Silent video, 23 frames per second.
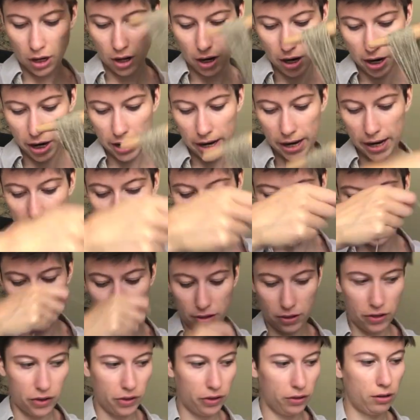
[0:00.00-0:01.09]
I
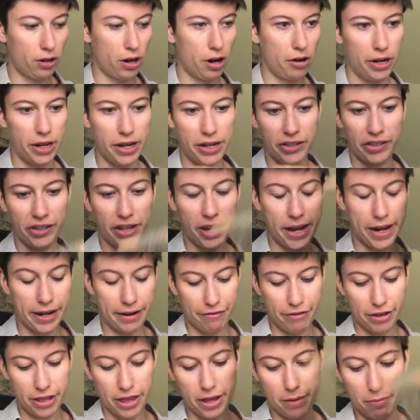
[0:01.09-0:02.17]
currently skein
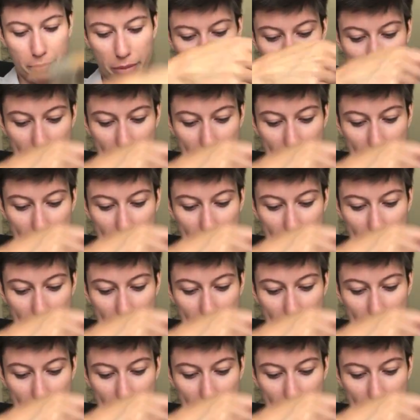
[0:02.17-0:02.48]
everything by